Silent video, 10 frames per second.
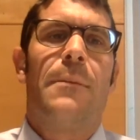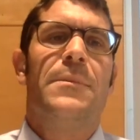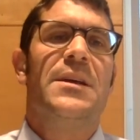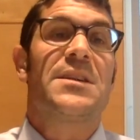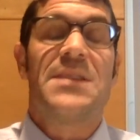
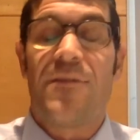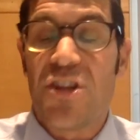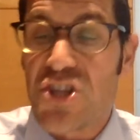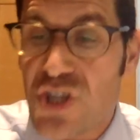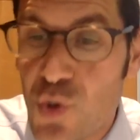He doesn't have
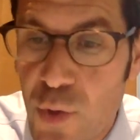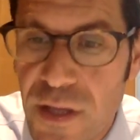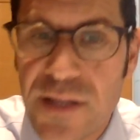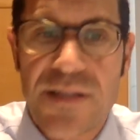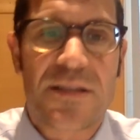any
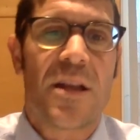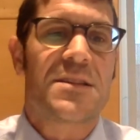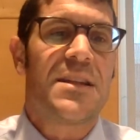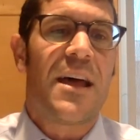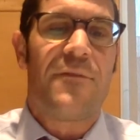students. He
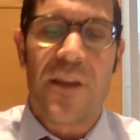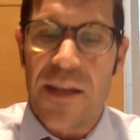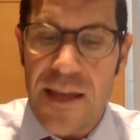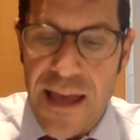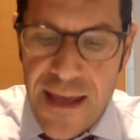doesn't have
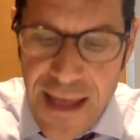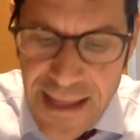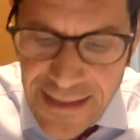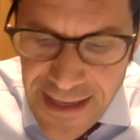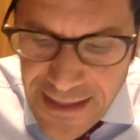
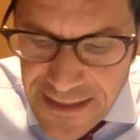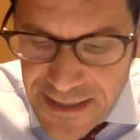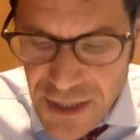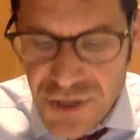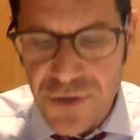any
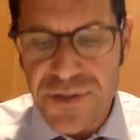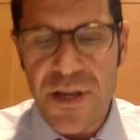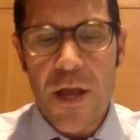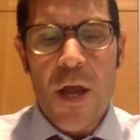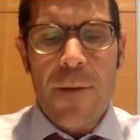teachers.
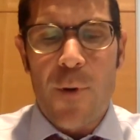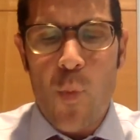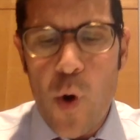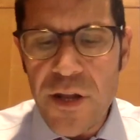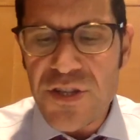But
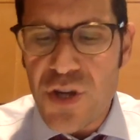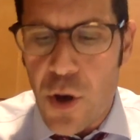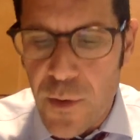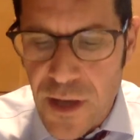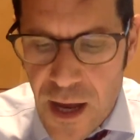what is
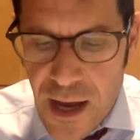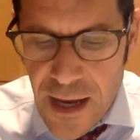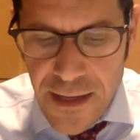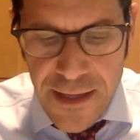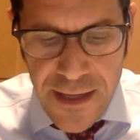going
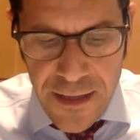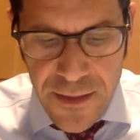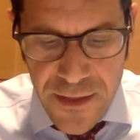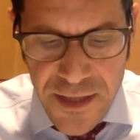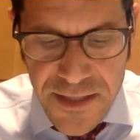on in
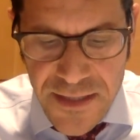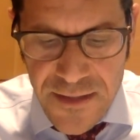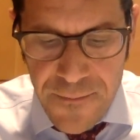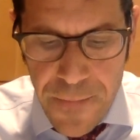this